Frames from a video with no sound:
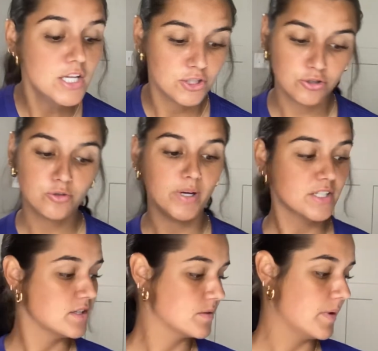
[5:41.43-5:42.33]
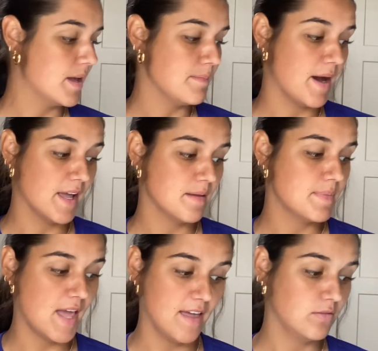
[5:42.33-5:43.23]
Children raised this way might
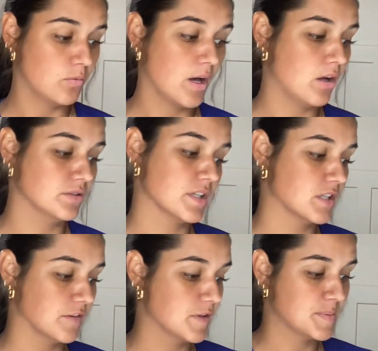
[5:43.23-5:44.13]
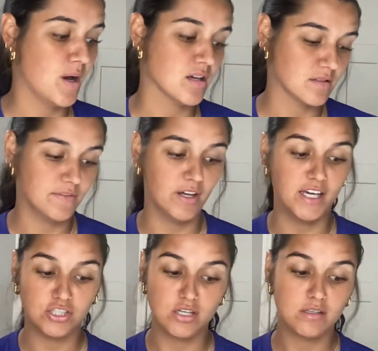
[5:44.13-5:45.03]
behave well on the surface, but also feel
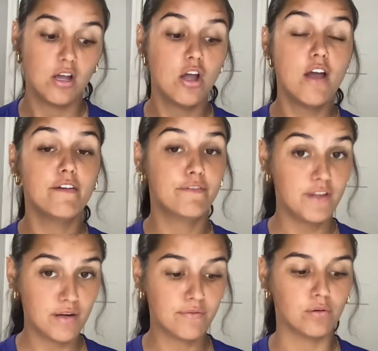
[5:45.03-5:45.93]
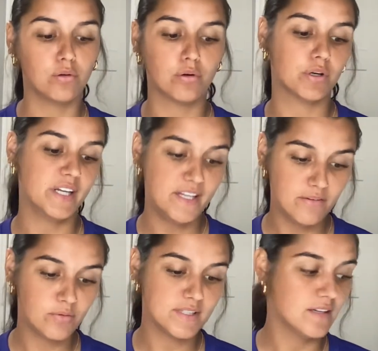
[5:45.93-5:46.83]
anxious, fearful, or even
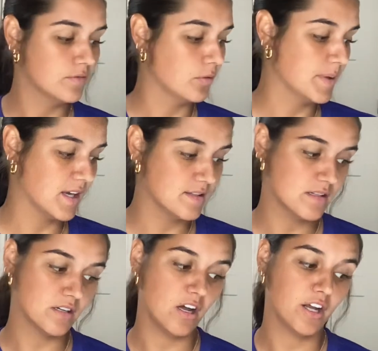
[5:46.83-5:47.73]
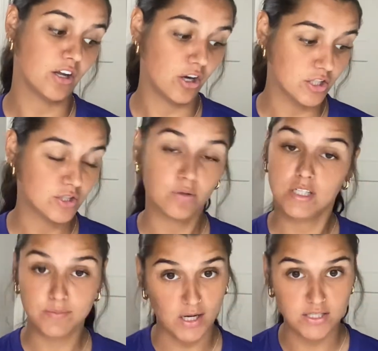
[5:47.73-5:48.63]
resentful because they're not encouraged to
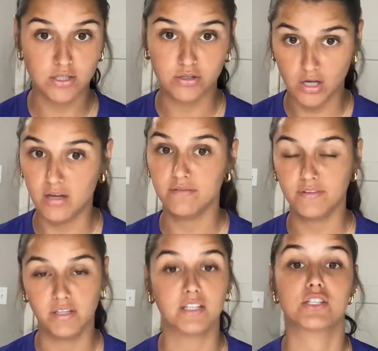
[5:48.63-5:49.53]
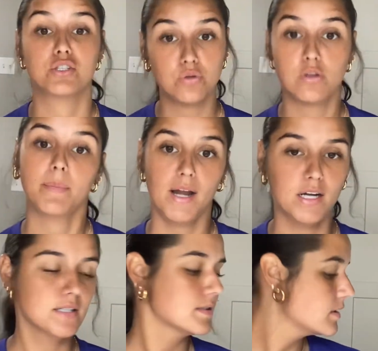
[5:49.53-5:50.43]
express their thought and feelings to their
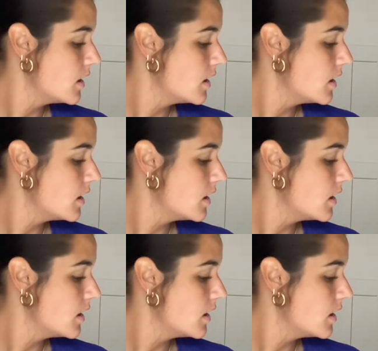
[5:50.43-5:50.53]
parents.